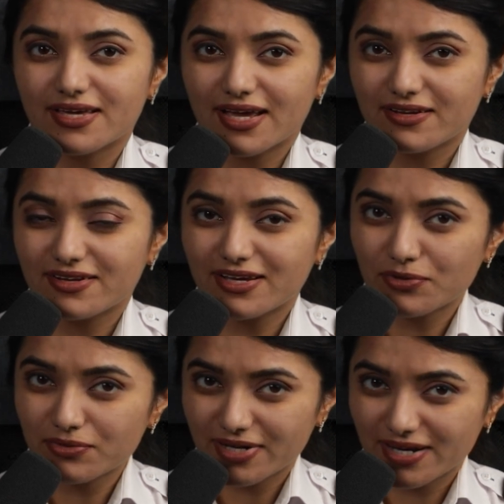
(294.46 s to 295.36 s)
get
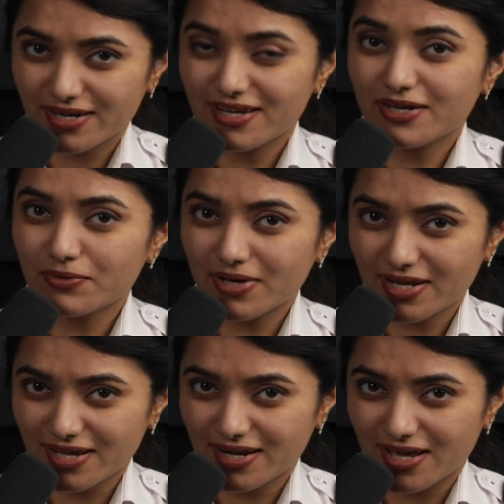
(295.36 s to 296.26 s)
recruited into an
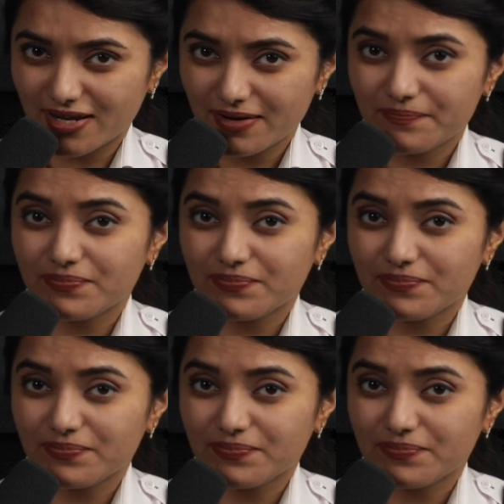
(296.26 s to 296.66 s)
airline,